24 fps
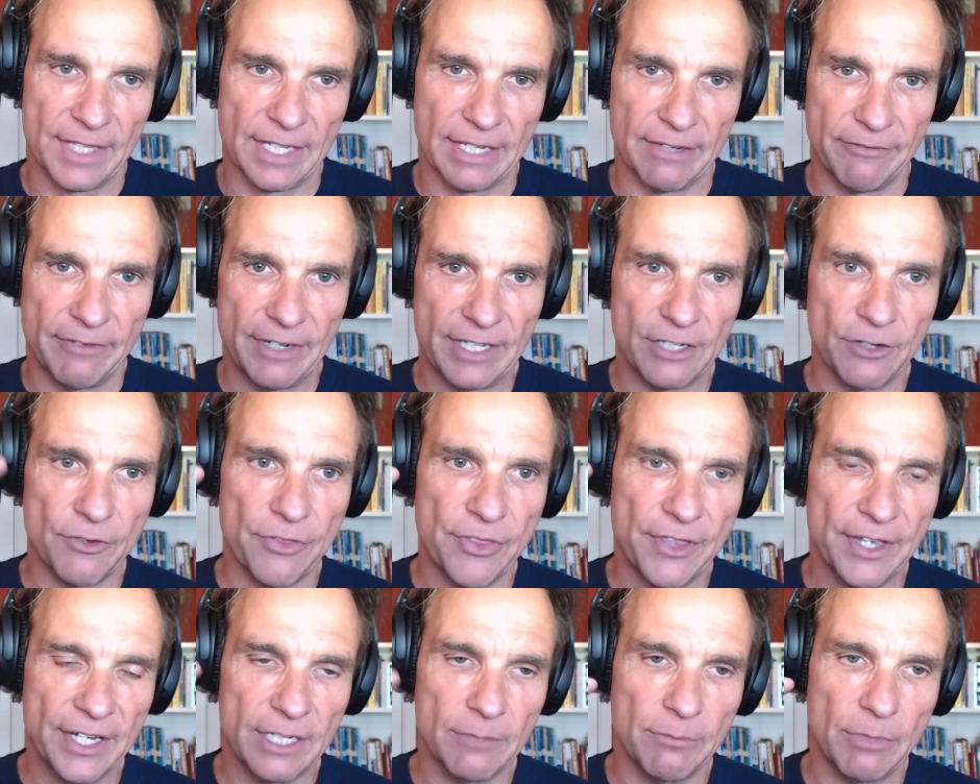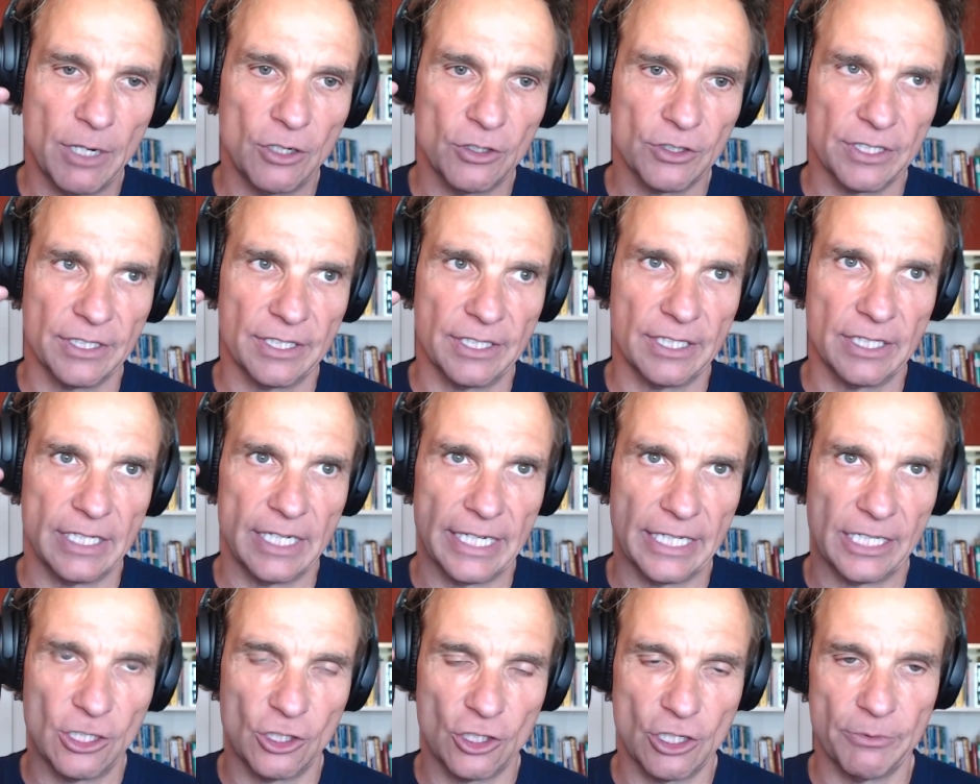when you think about an
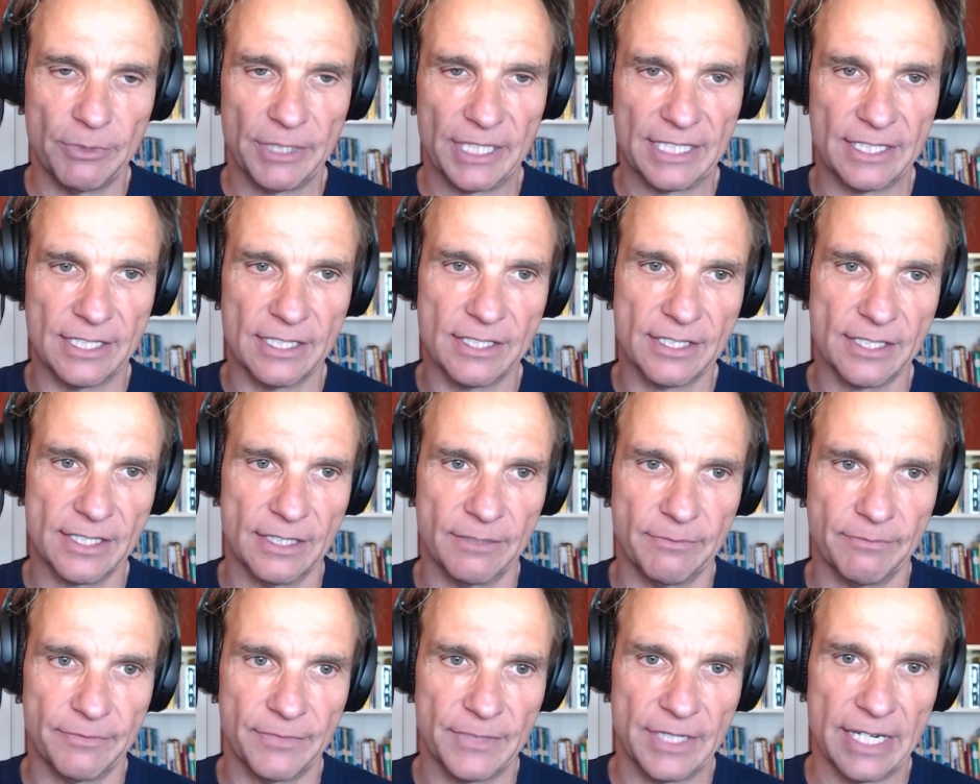economic system,